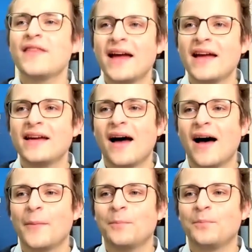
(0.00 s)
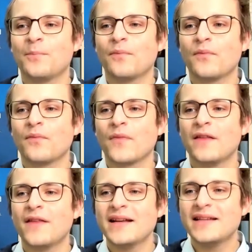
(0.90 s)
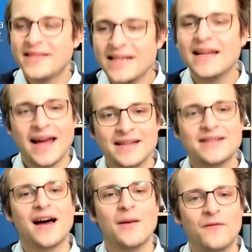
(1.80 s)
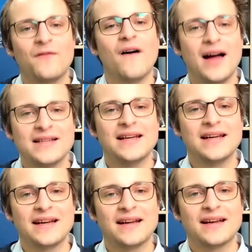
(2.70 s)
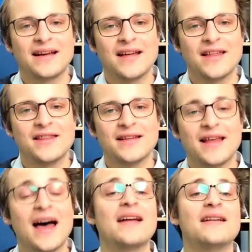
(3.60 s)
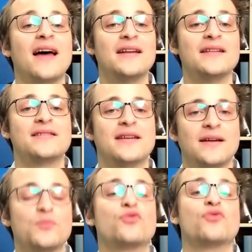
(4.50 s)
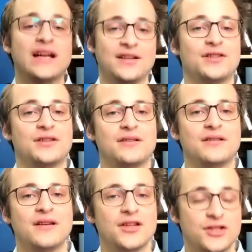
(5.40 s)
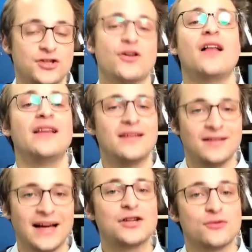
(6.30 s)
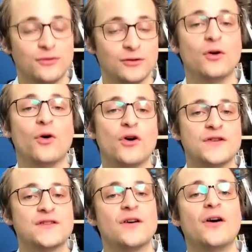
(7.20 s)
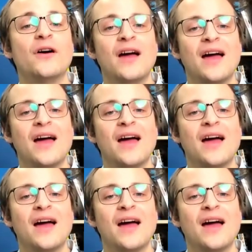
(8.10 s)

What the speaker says: they did end up finding that had breached Australian electoral law. So